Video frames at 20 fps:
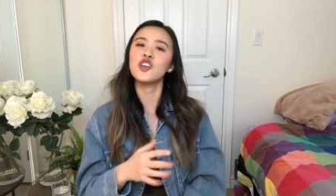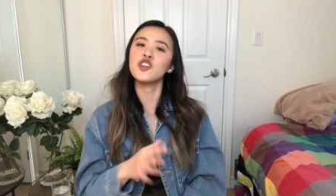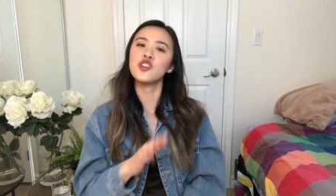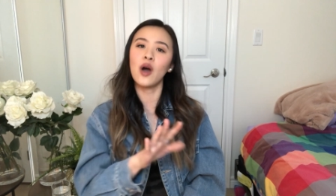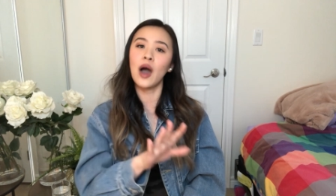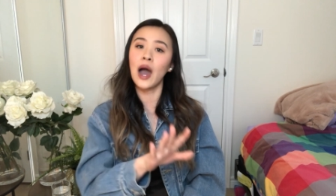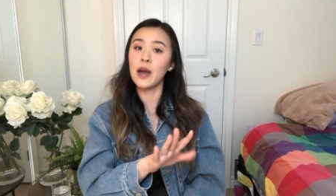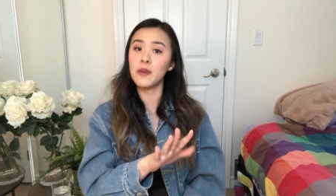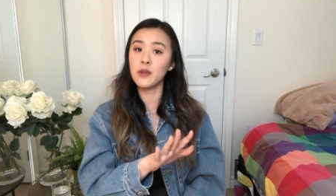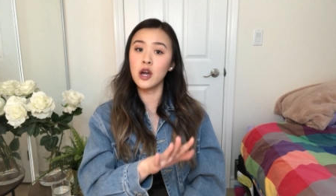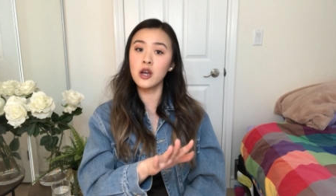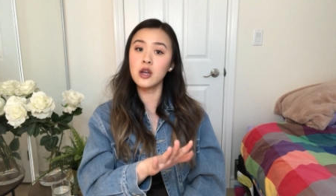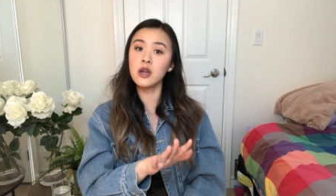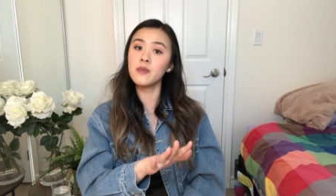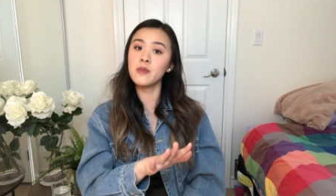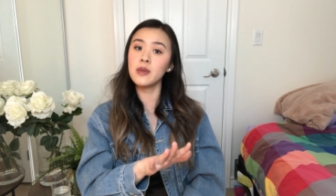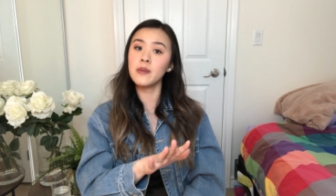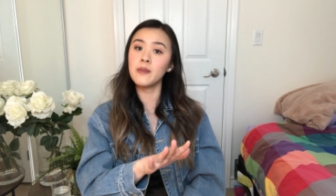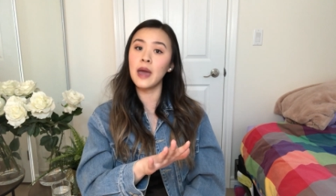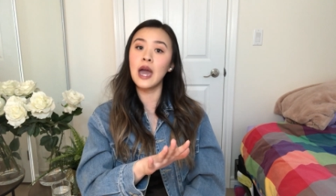I'm not
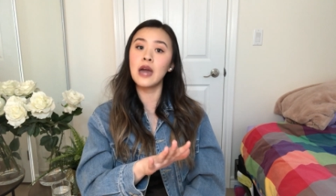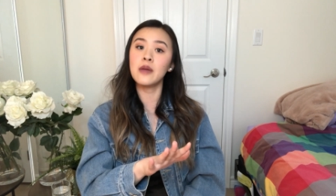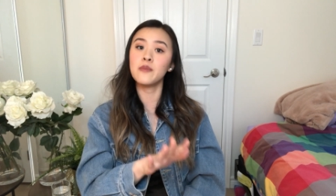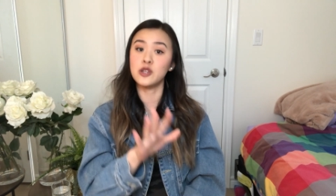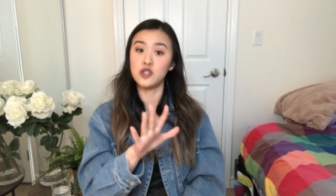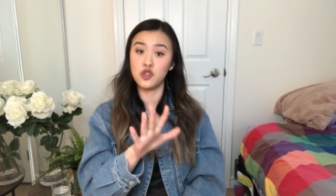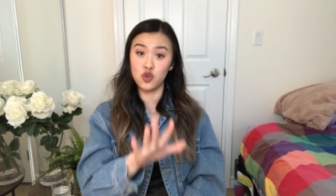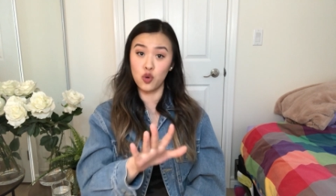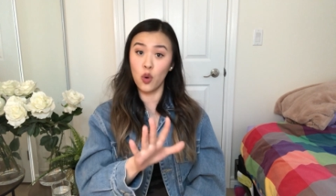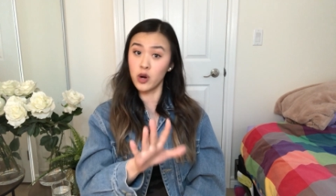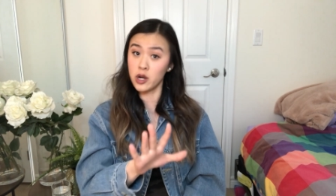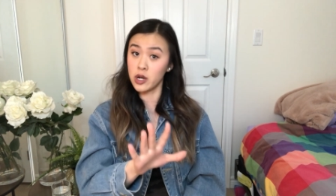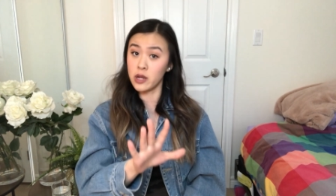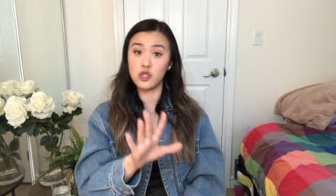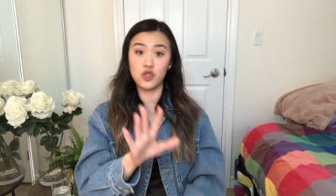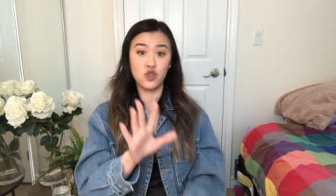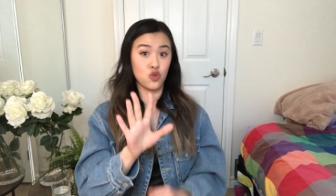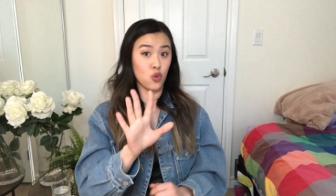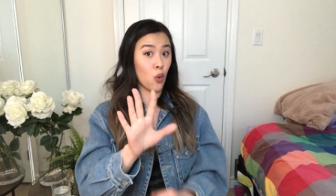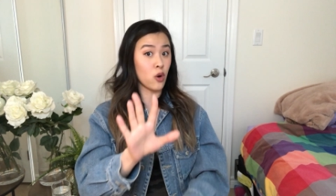going to be mad, but
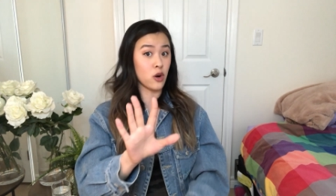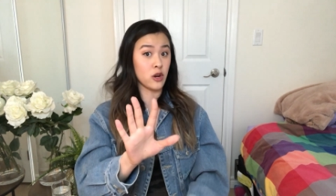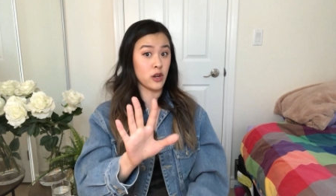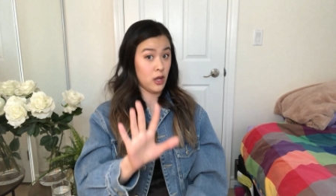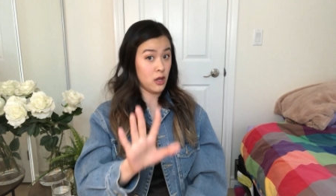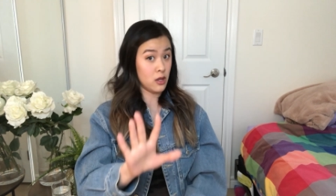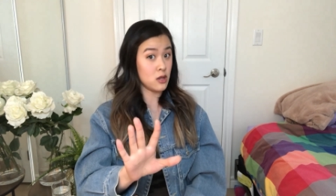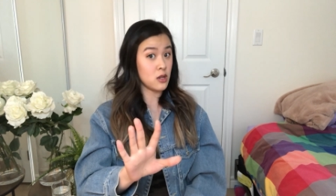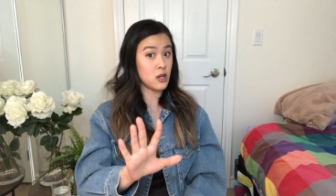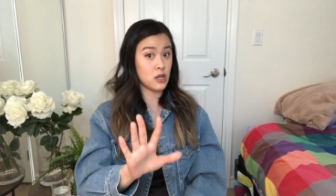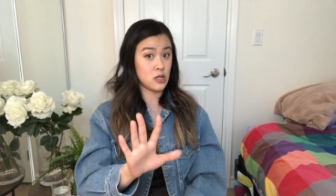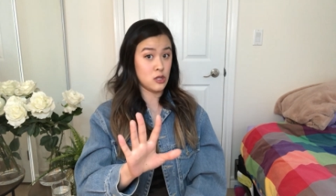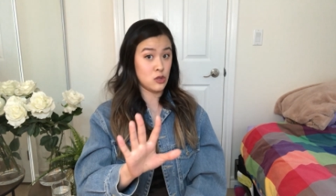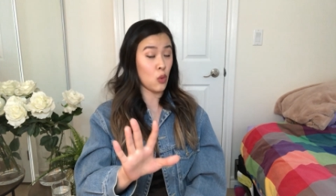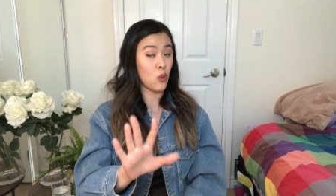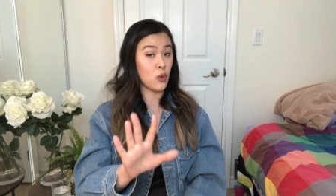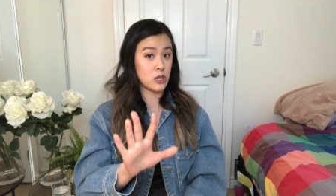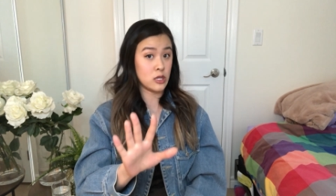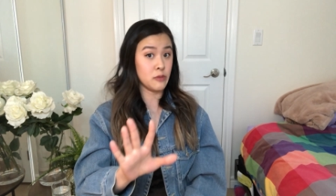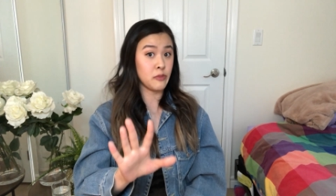Jordan is
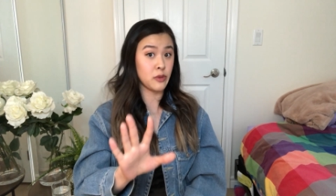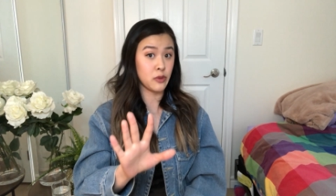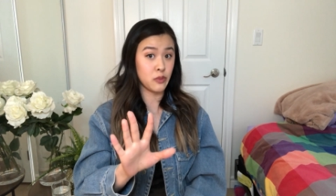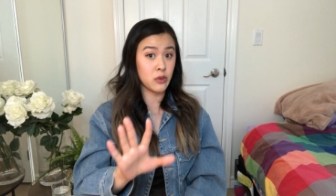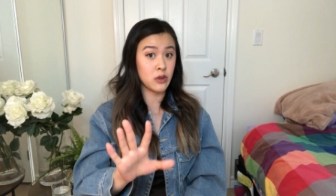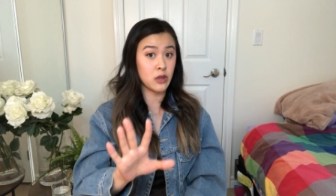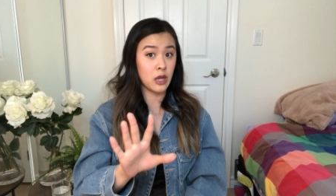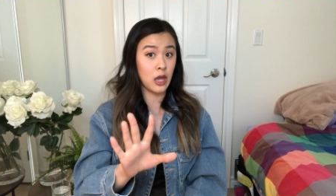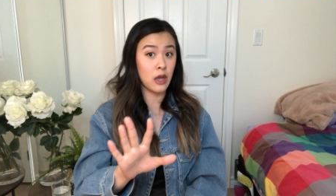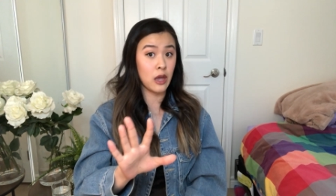going to be really